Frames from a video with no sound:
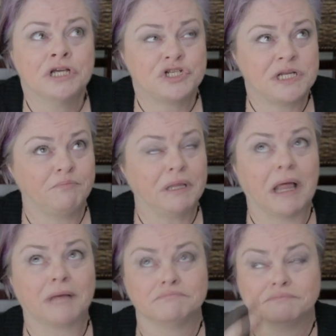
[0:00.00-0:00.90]
she'd be
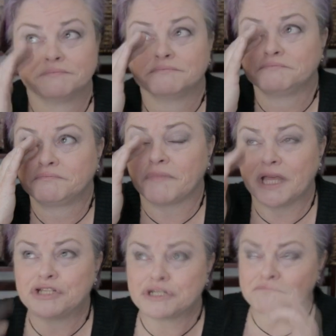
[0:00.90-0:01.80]
like,
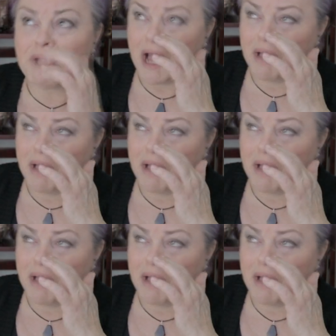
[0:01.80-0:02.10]
it's just,